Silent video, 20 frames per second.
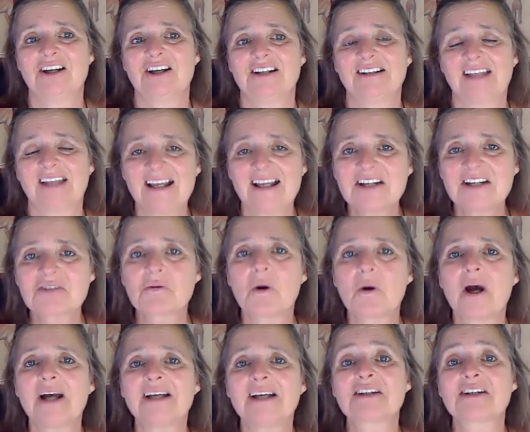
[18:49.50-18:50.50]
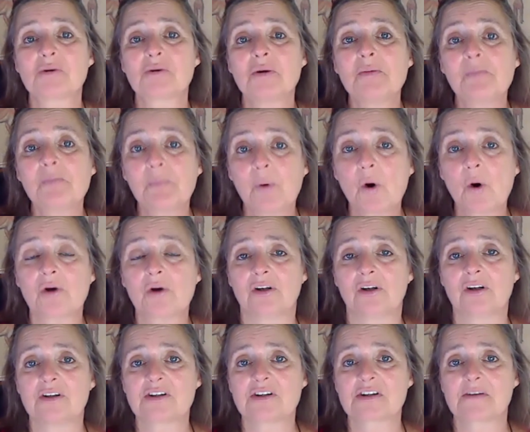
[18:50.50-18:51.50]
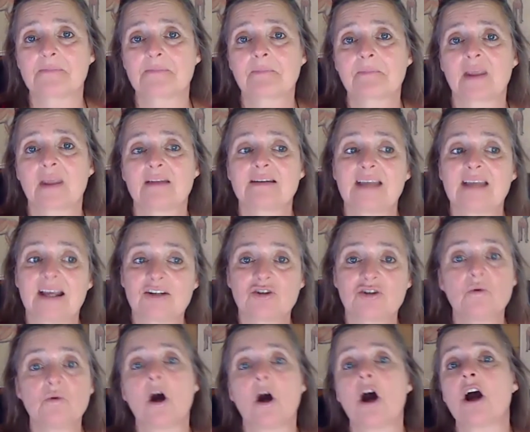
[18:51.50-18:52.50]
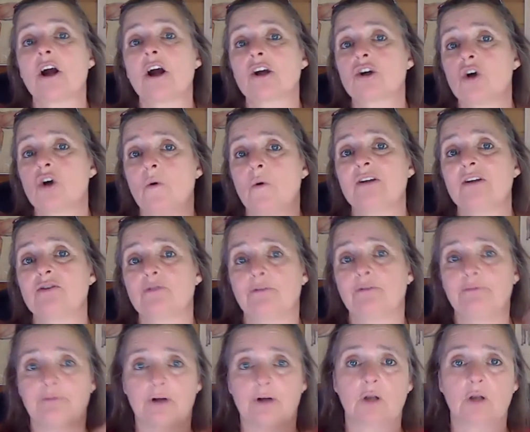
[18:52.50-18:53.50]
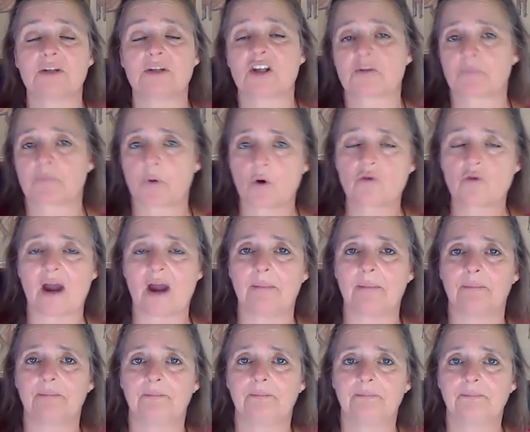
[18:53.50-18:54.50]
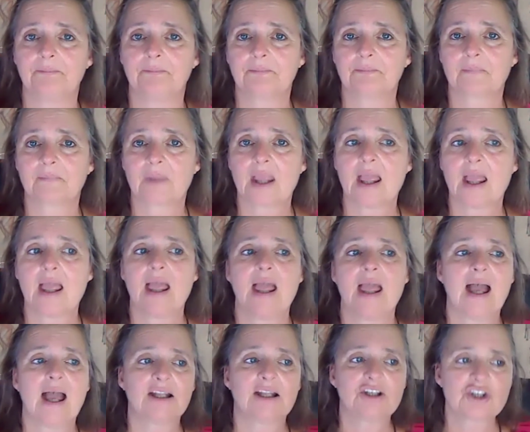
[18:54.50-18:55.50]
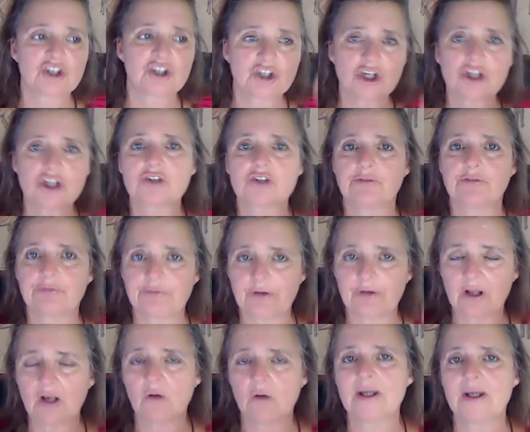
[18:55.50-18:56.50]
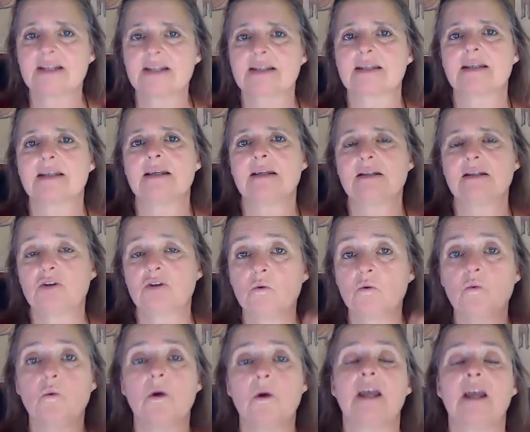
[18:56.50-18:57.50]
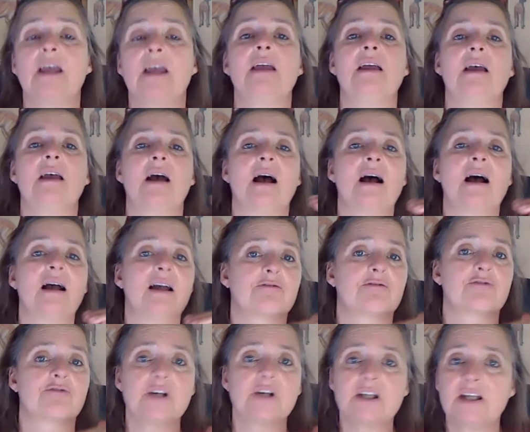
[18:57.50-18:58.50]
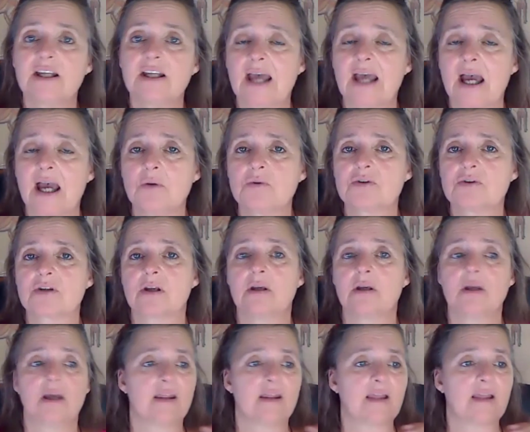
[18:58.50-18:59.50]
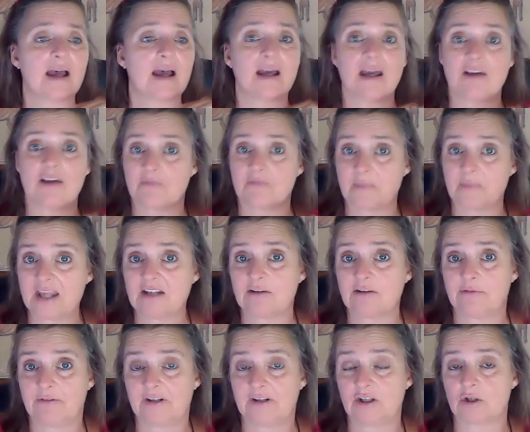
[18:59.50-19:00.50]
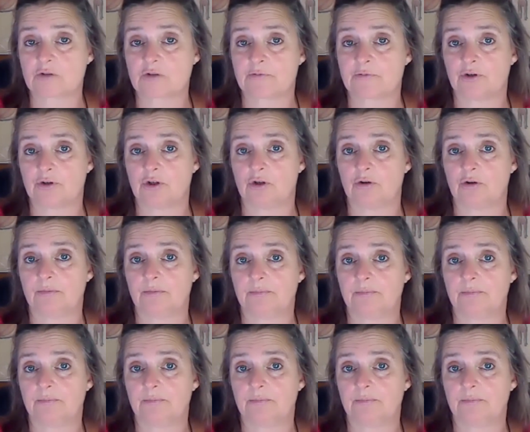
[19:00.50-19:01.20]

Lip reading: That is why it's so important that you are going to follow this program. And just follow it the way I have written it out and I have made the videos for you.